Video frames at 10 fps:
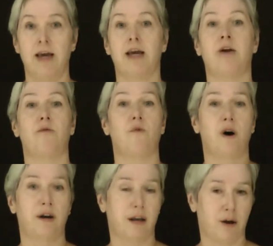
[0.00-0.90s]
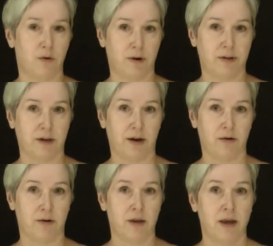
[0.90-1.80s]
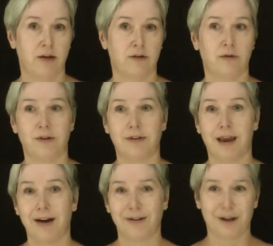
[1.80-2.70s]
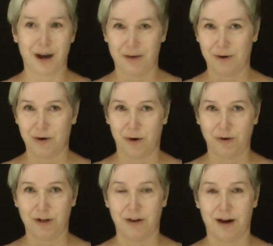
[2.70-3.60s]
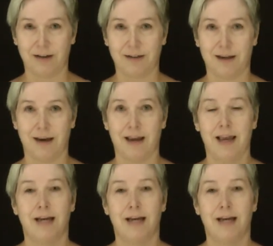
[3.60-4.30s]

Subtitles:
in one inquiry cycle? So the scale is kind of a Goldilocks thing.